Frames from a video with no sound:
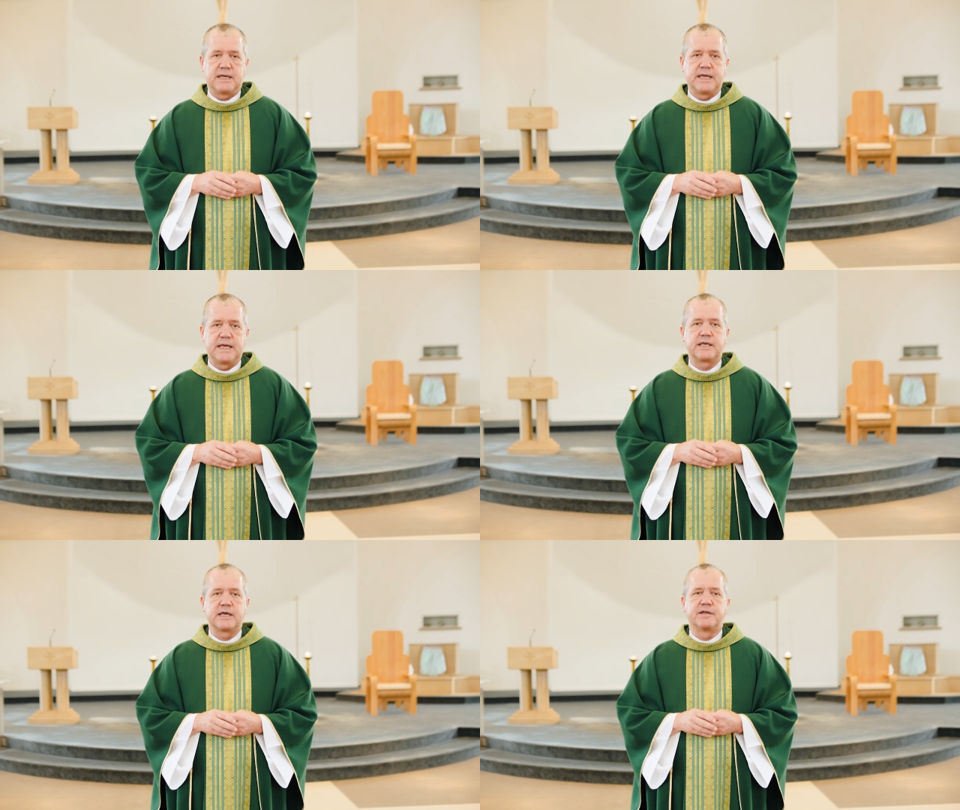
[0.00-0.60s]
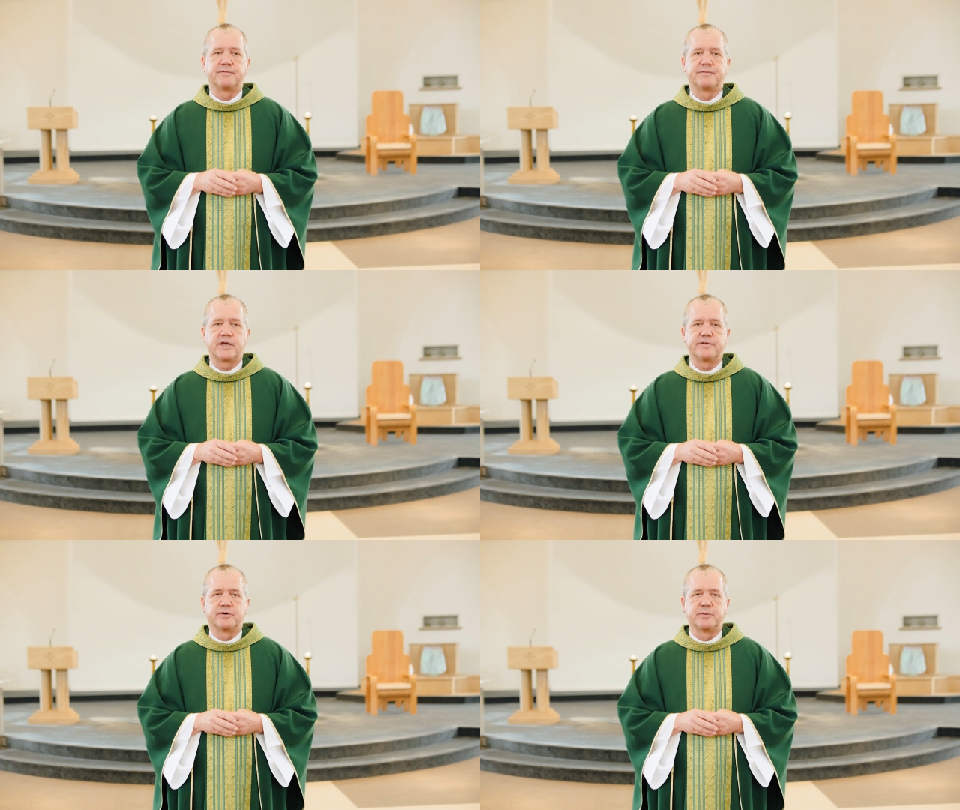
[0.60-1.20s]
he gained
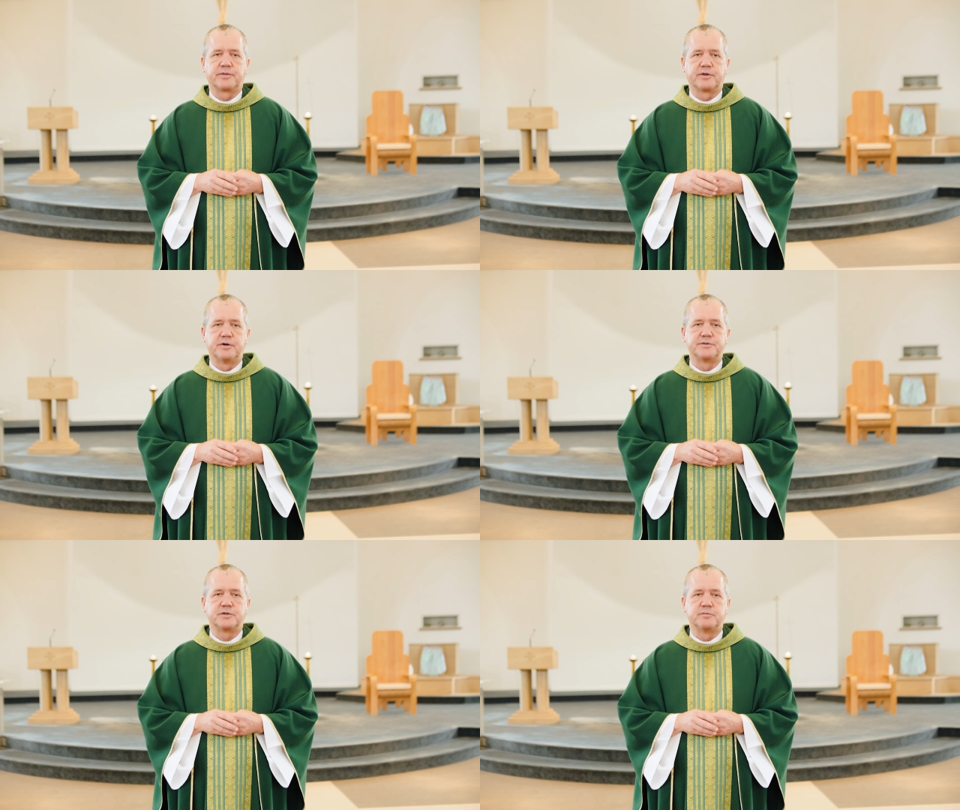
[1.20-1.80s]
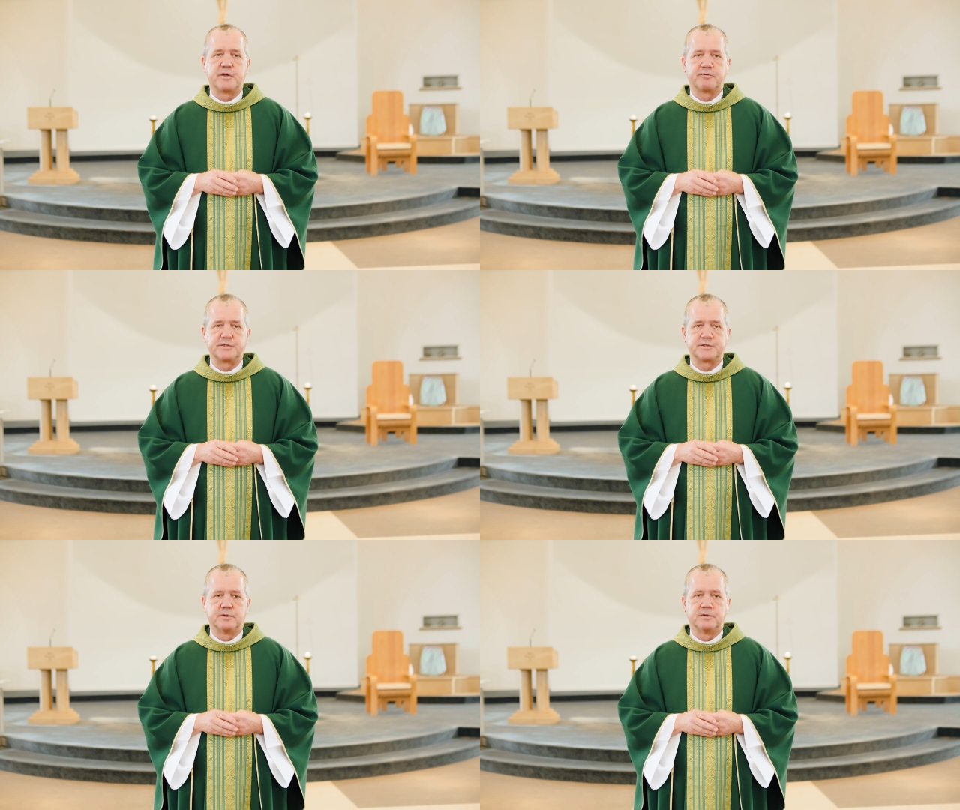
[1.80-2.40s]
favour with those whom he
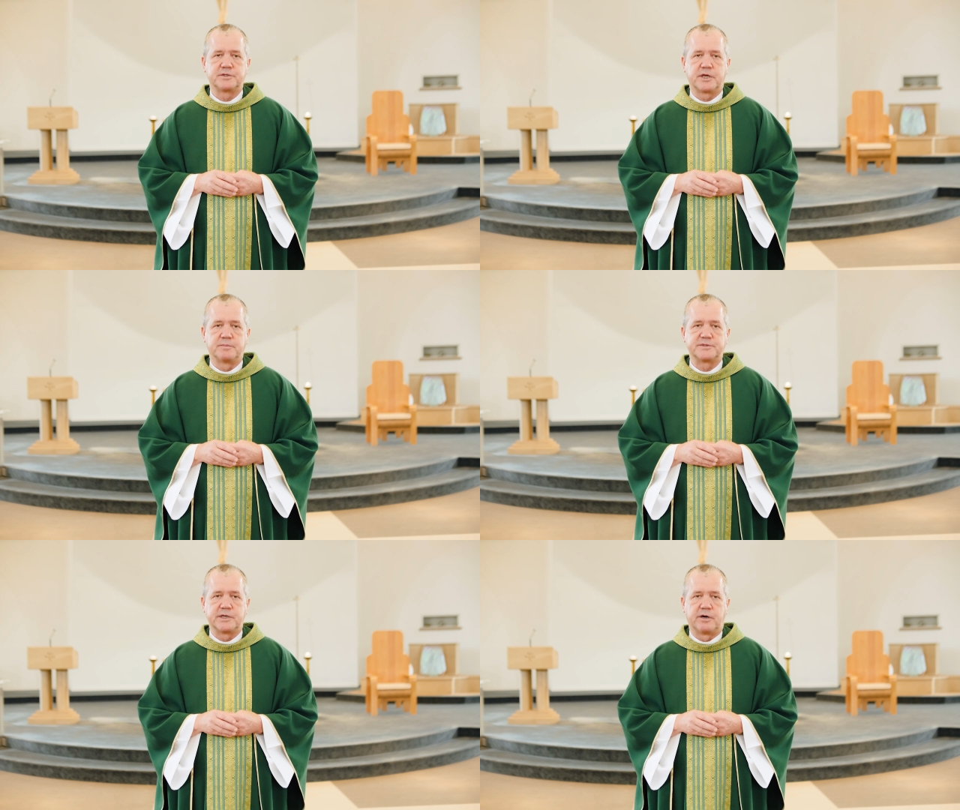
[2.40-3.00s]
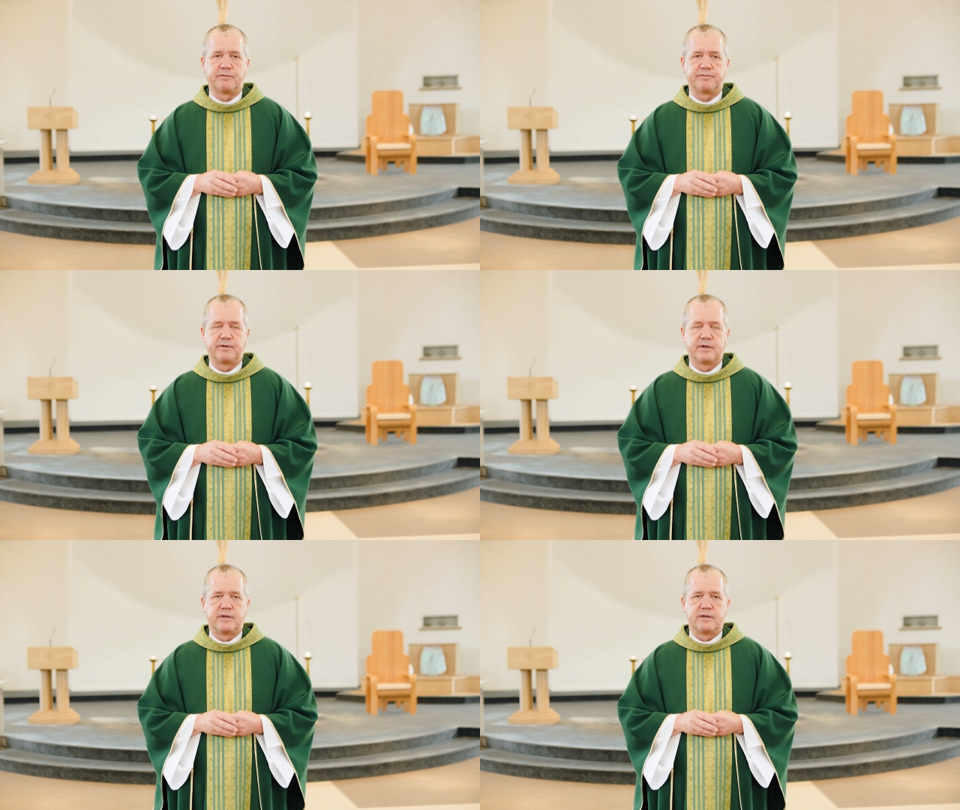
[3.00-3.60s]
restored to himself
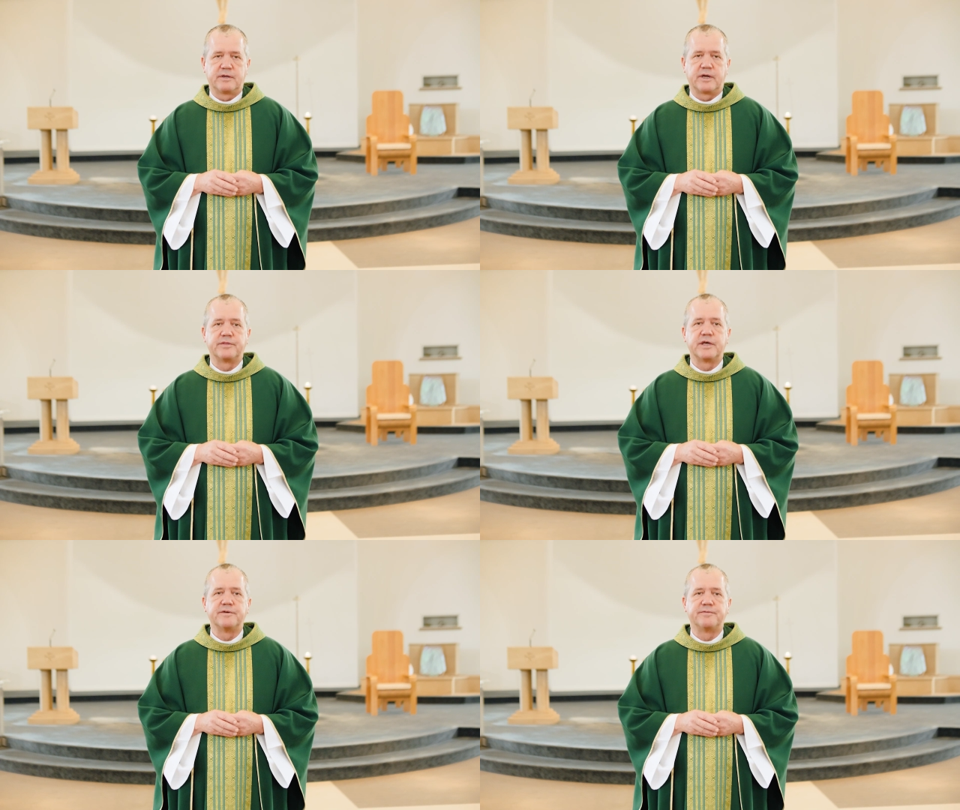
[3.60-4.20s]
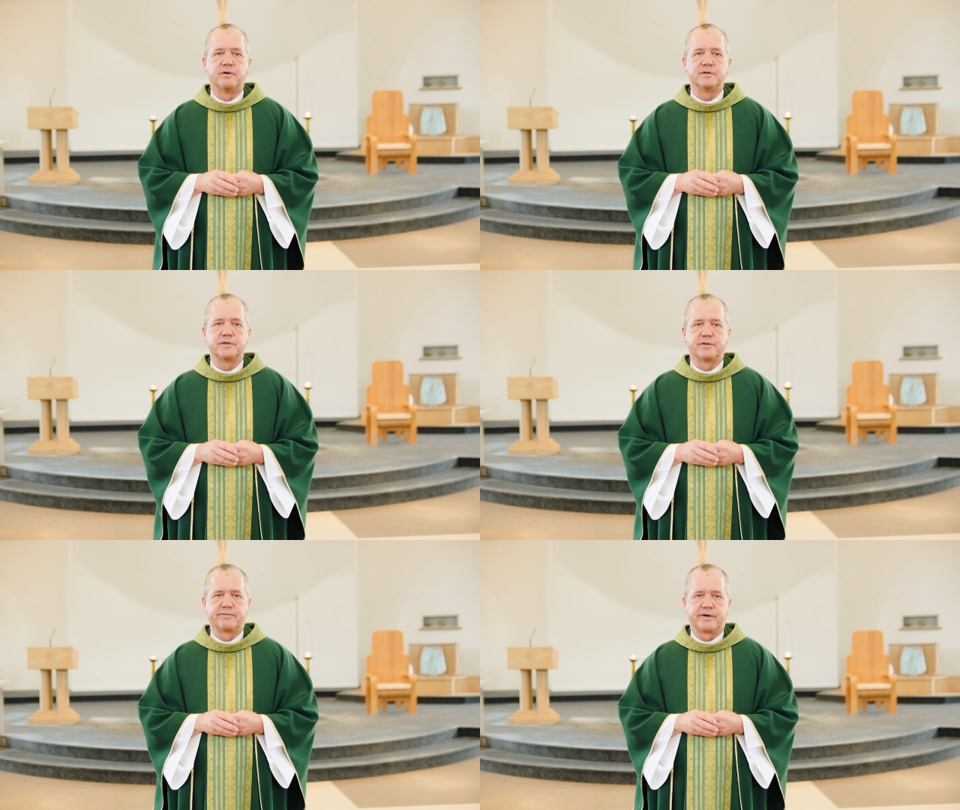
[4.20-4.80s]
and therefore
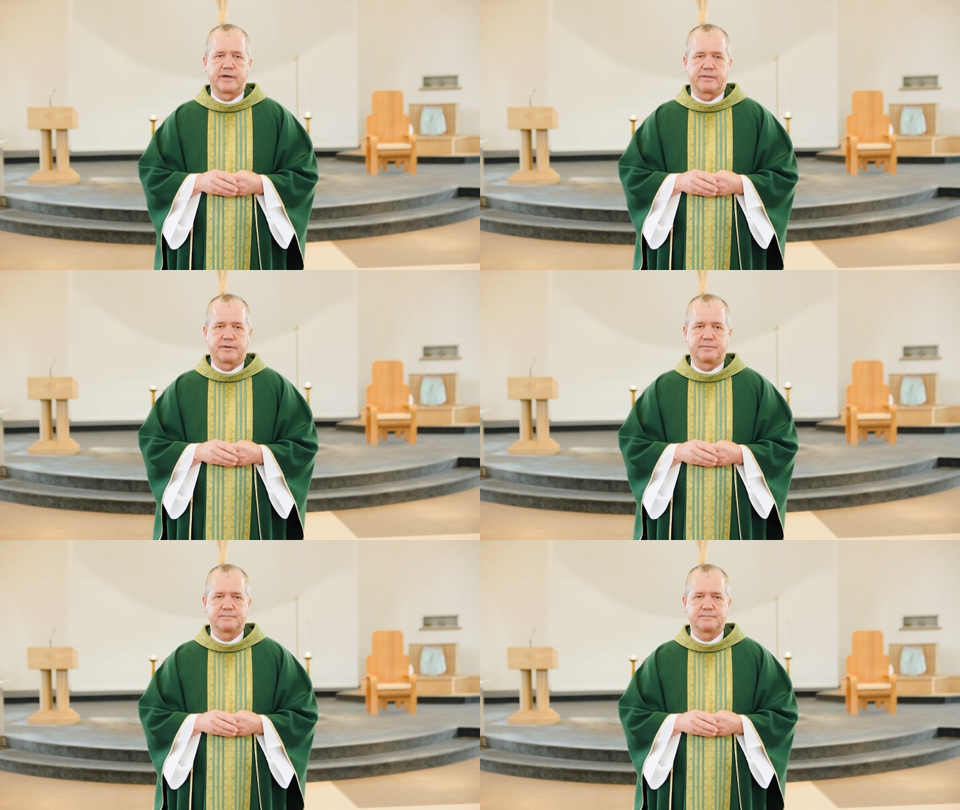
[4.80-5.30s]
to the Father.